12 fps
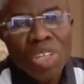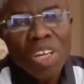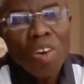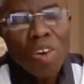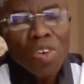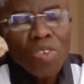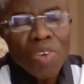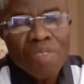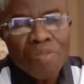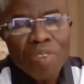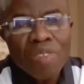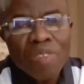the one hundred
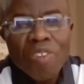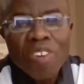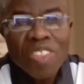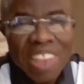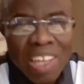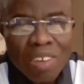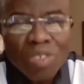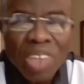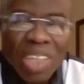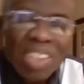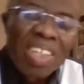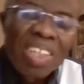forty-four
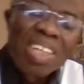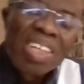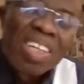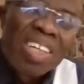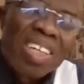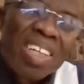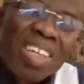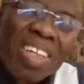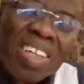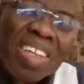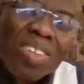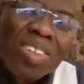thousand
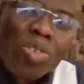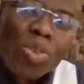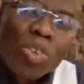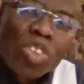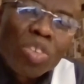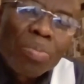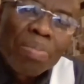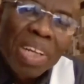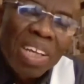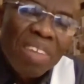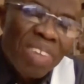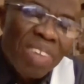Jewish
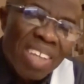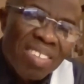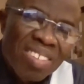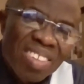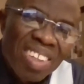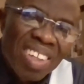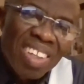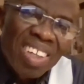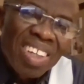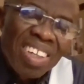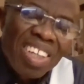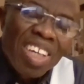believers,
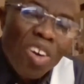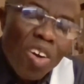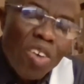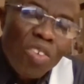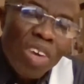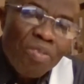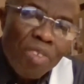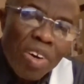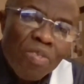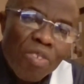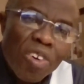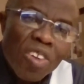the one hundred
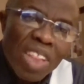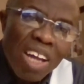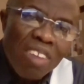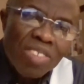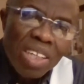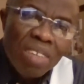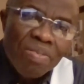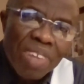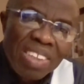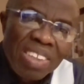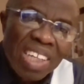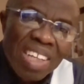forty-four thousand
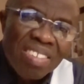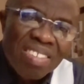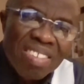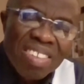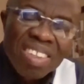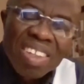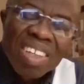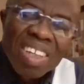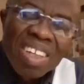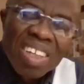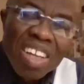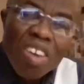evangelists,
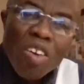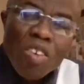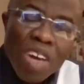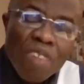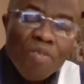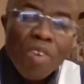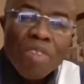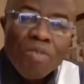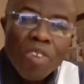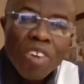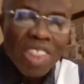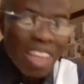the one hundred
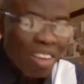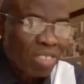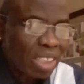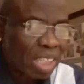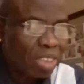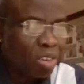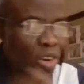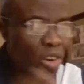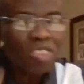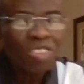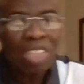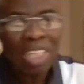forty-four thousand that
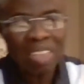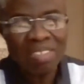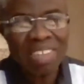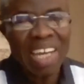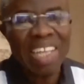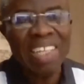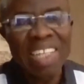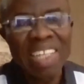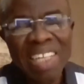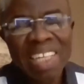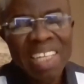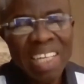God set aside
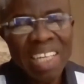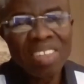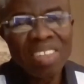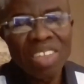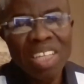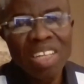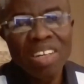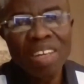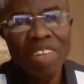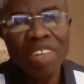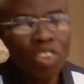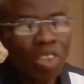in, in
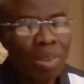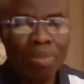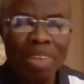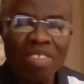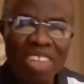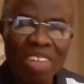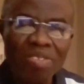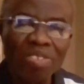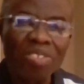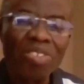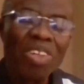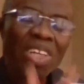Revelation chapter
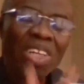seven?